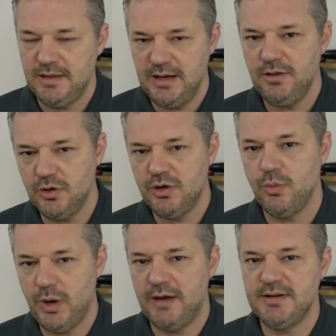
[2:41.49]
Then I
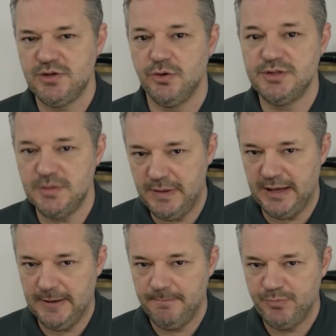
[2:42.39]
look at where it's going to
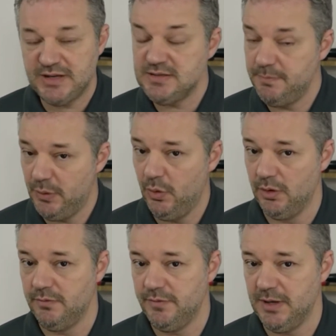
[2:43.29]
be. That's
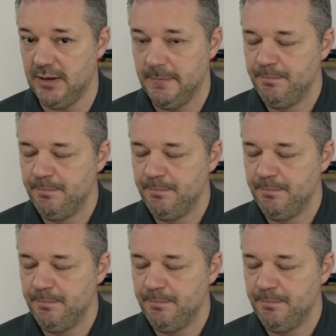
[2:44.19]
important for me.